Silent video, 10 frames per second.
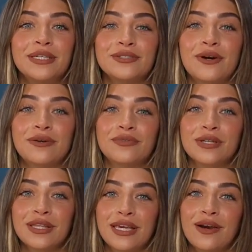these are
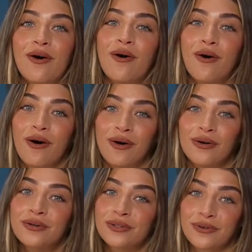really
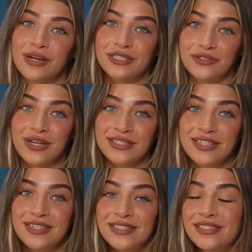all great
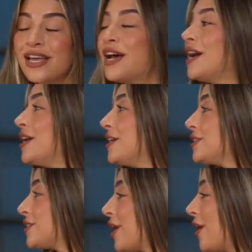dresses.
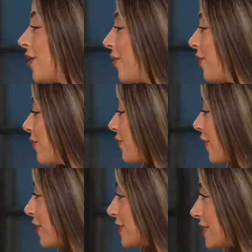So
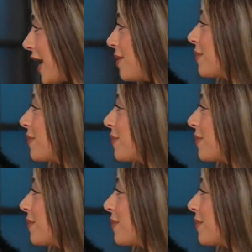first I'm